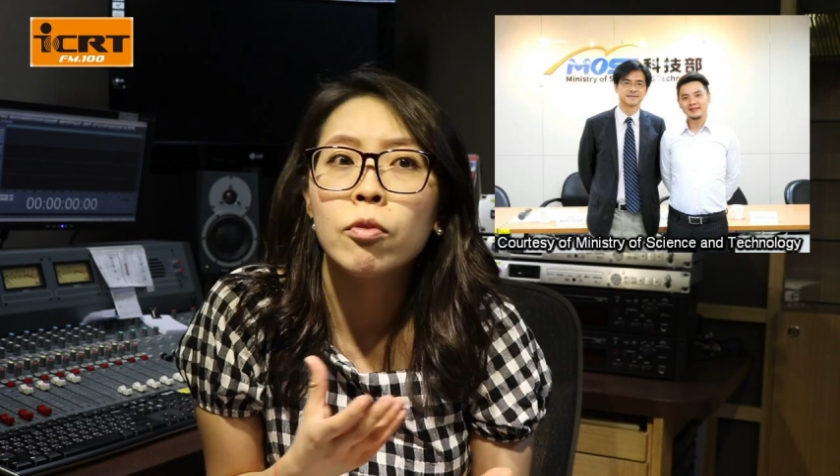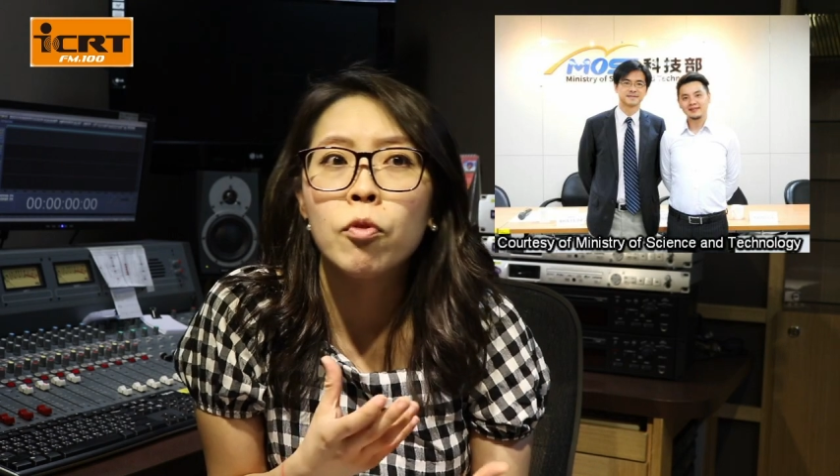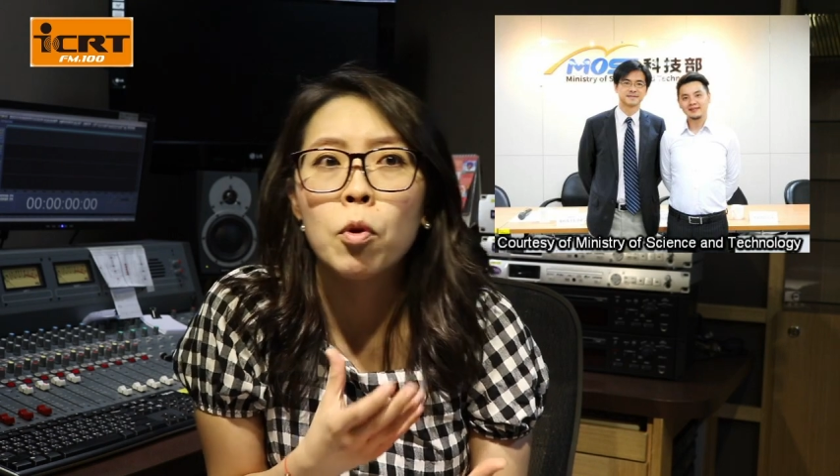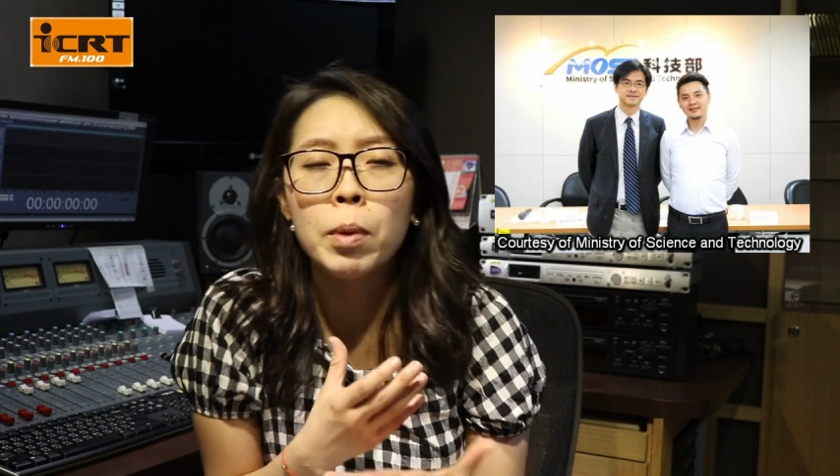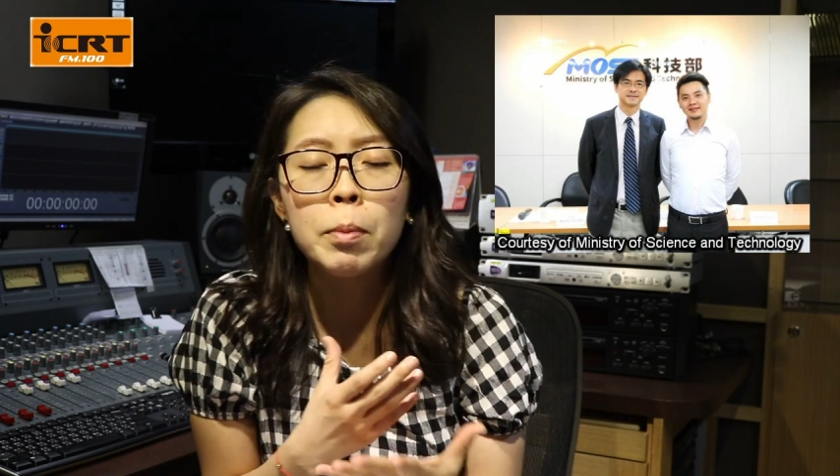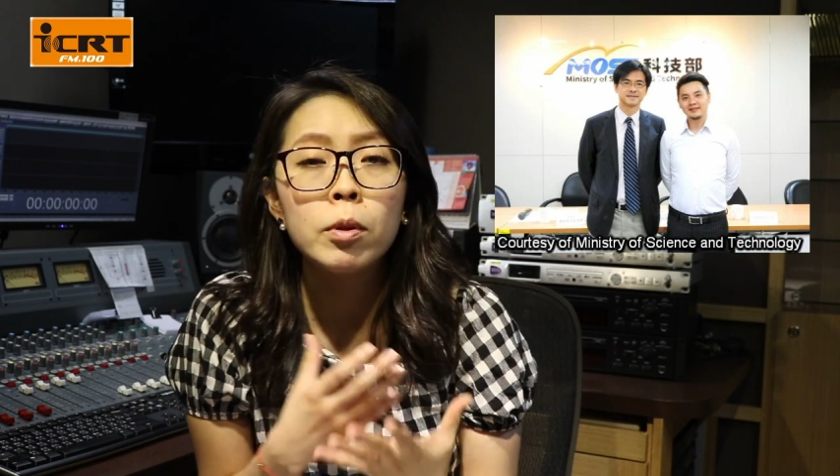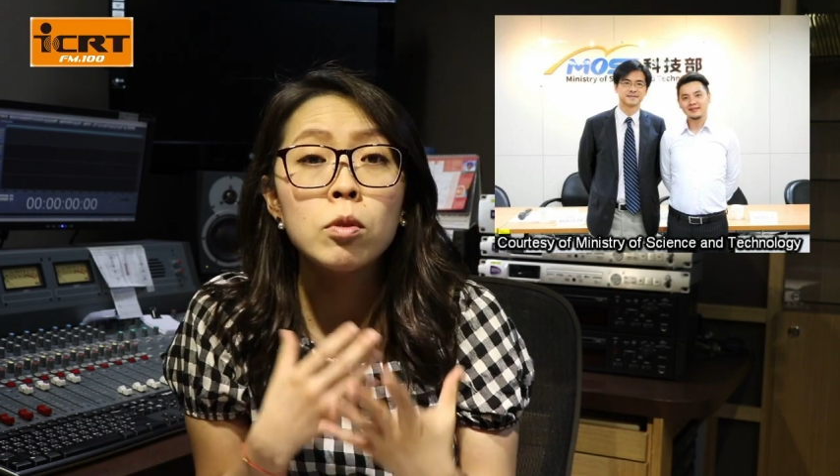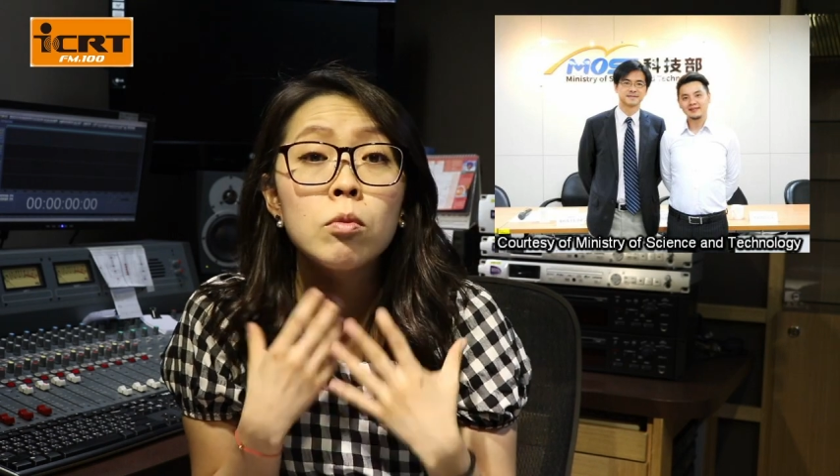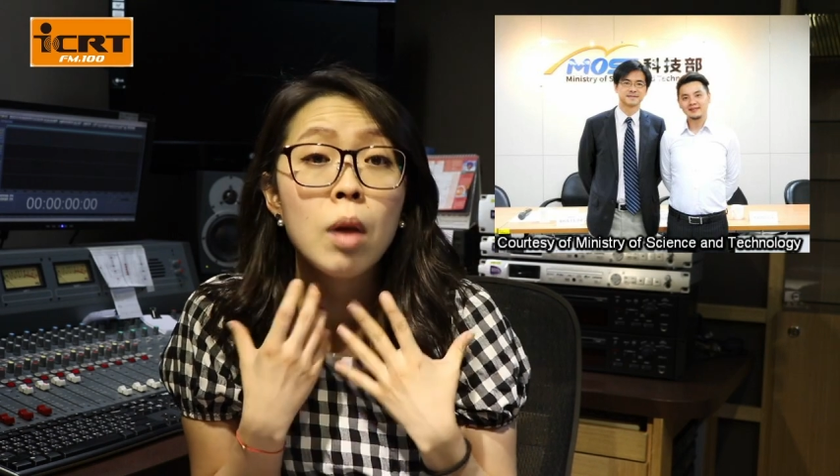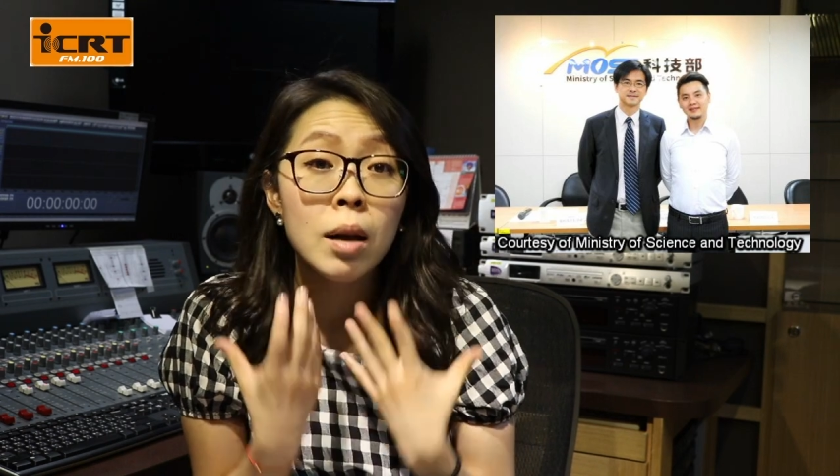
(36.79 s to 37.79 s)
for people
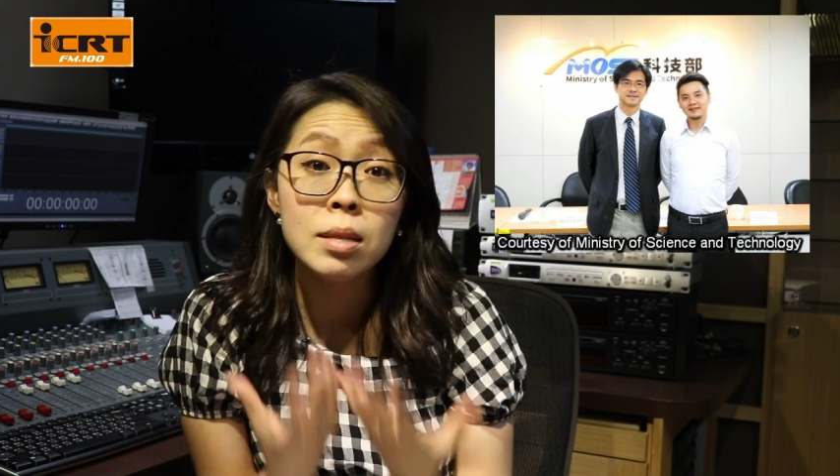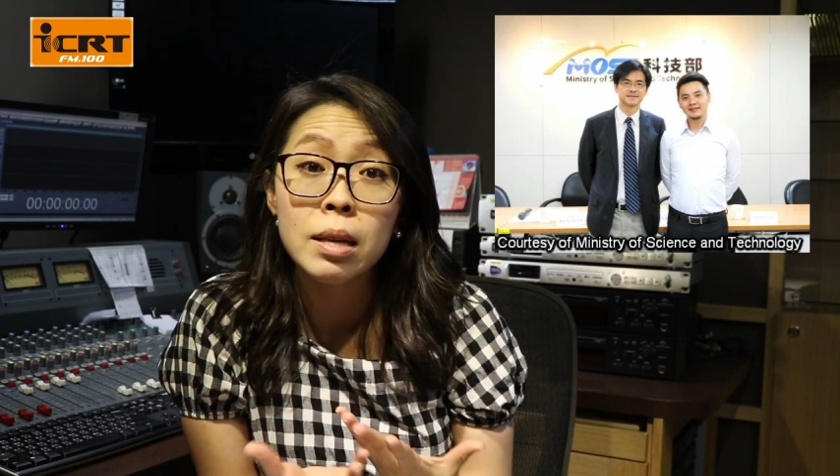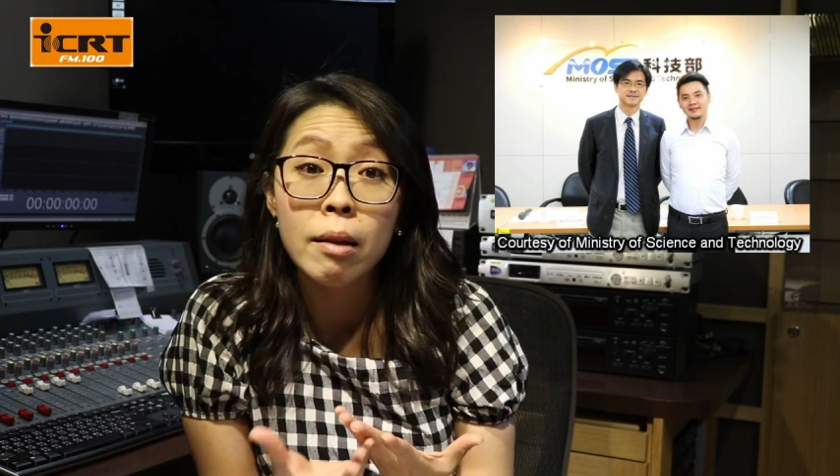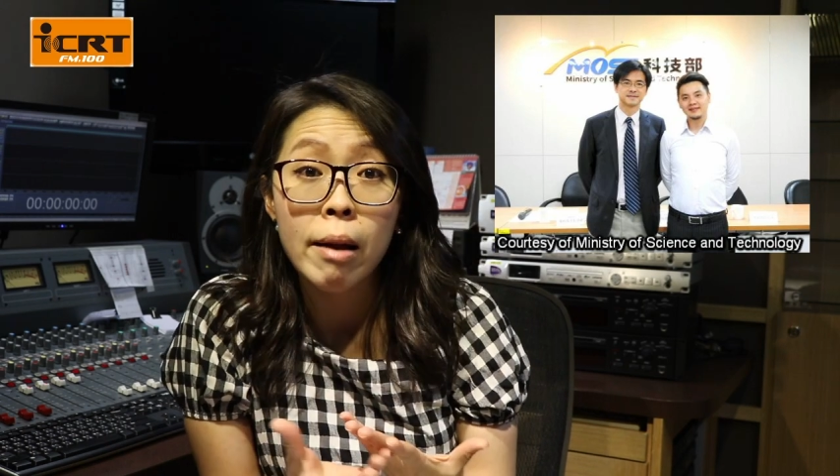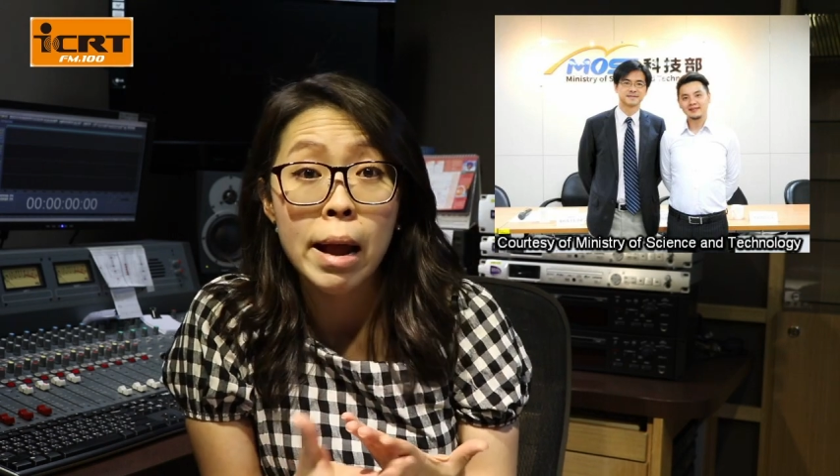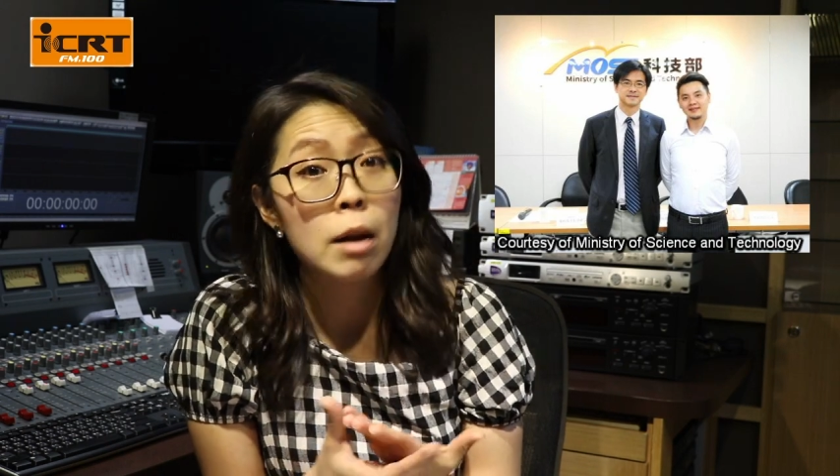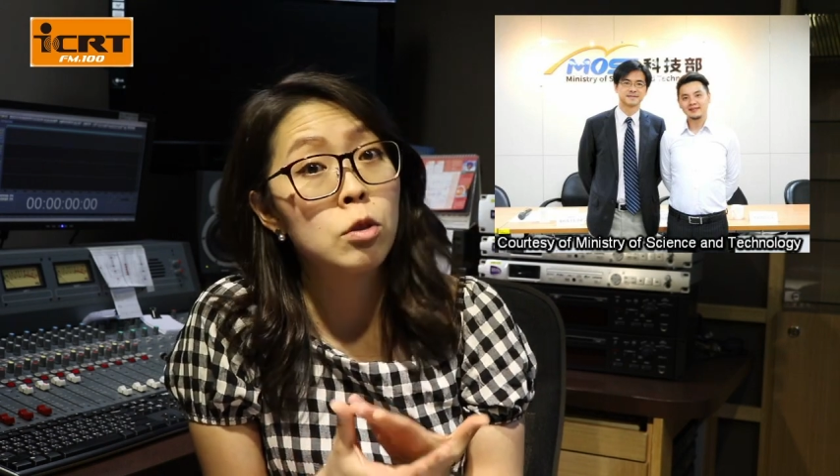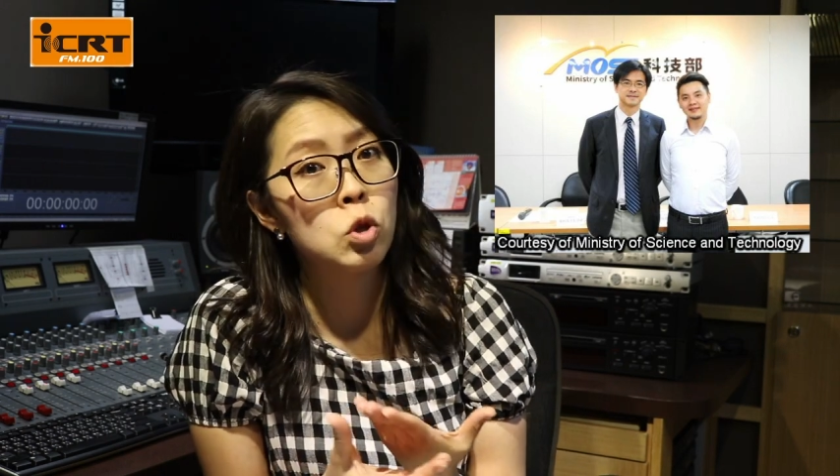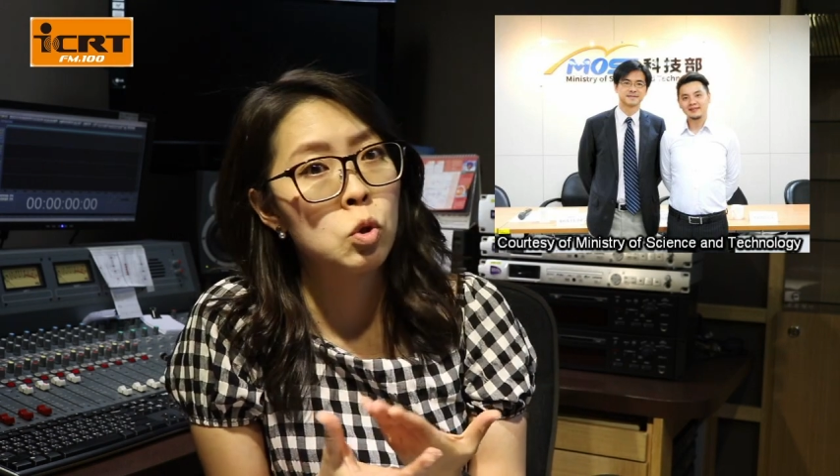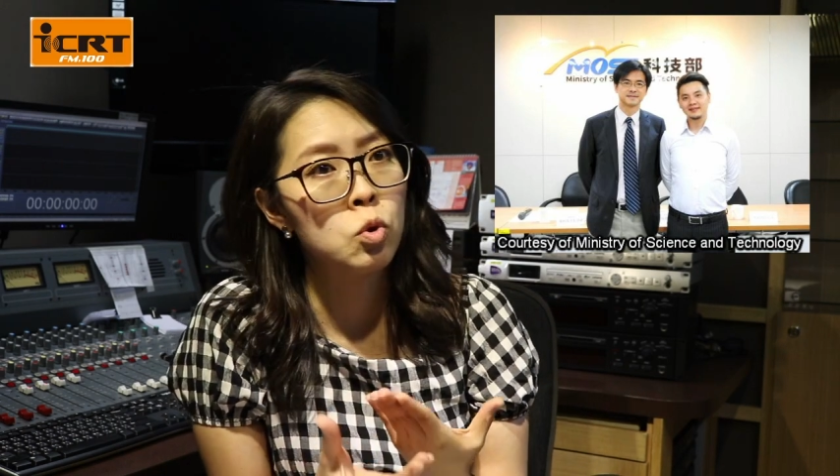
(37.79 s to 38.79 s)
who lost their hair
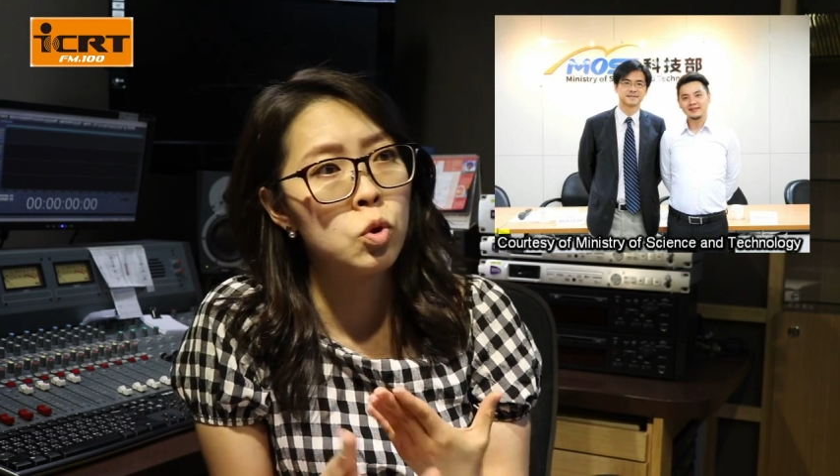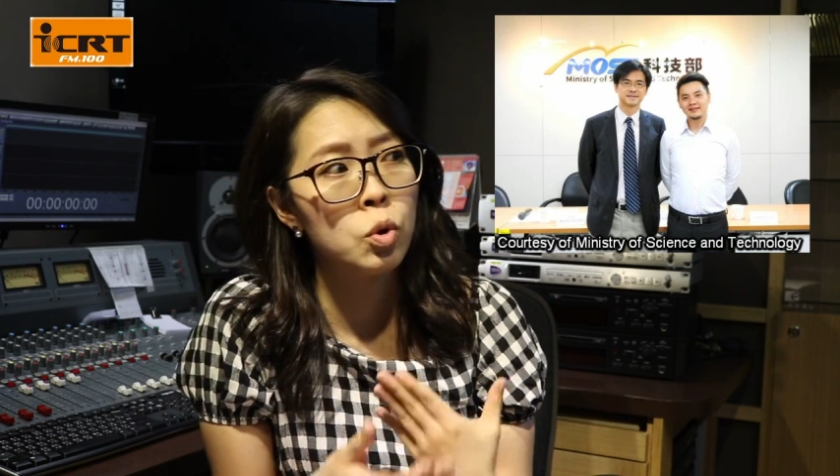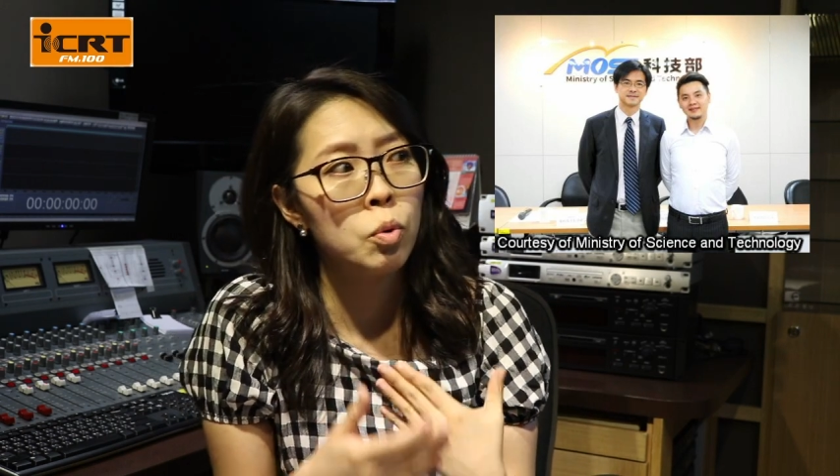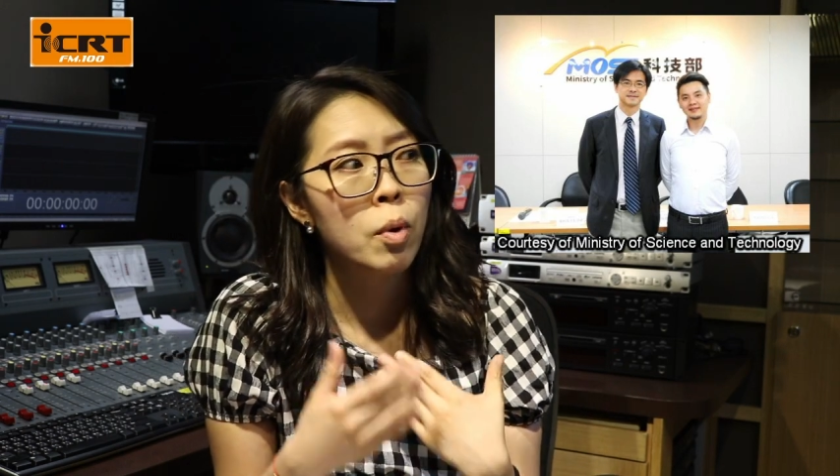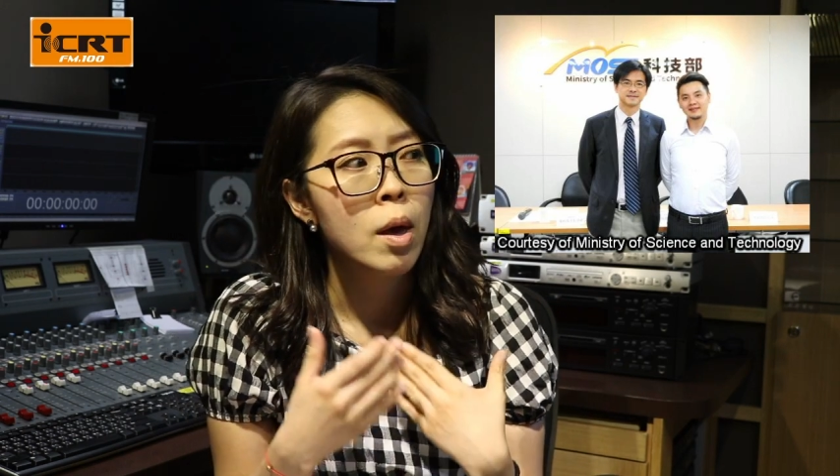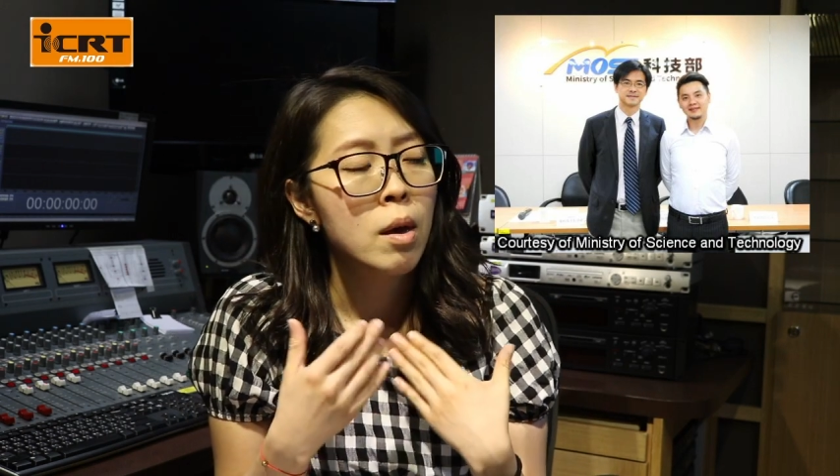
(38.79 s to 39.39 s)
due to